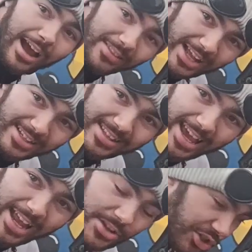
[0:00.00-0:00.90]
and that's
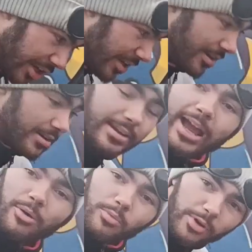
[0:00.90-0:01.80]
the engine.
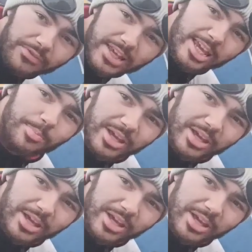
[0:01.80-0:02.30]
Now, with the